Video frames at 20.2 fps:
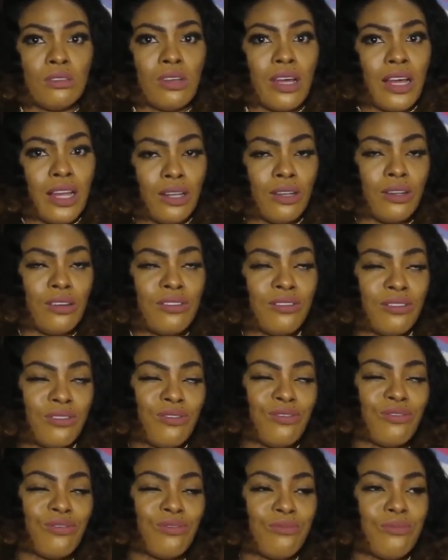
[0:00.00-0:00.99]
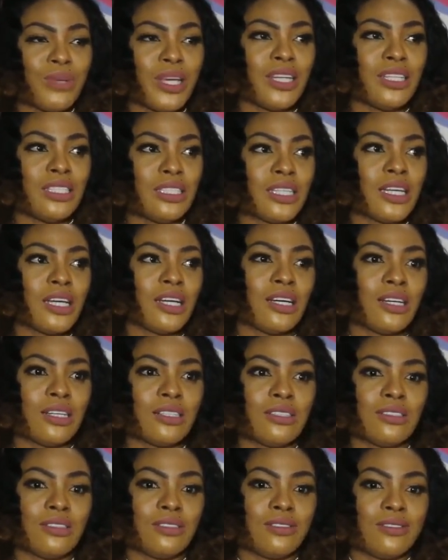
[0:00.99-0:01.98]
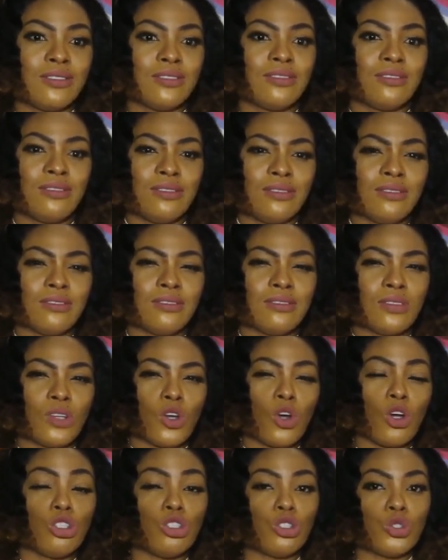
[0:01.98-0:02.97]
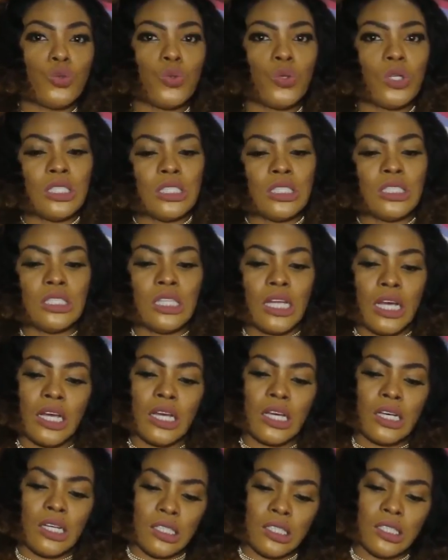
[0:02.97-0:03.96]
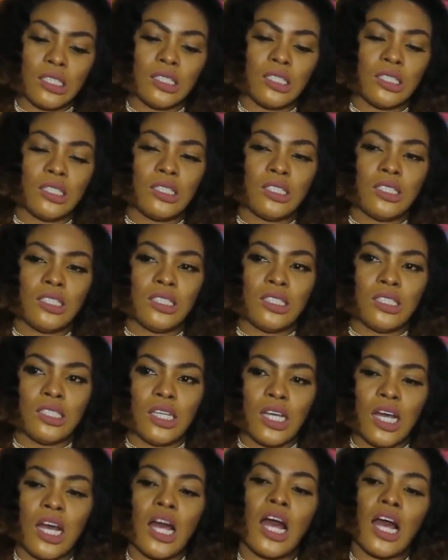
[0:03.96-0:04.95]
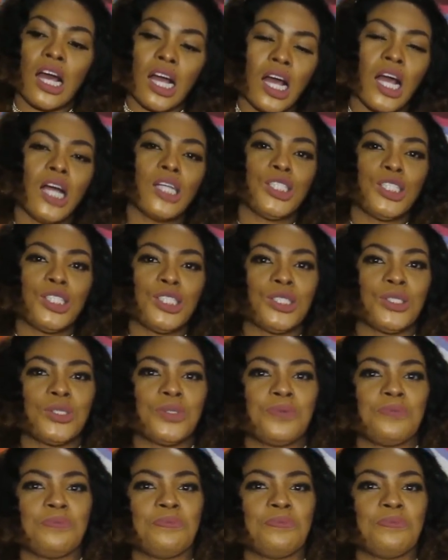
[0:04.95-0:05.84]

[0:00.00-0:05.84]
I love men that controlling, like, I got you.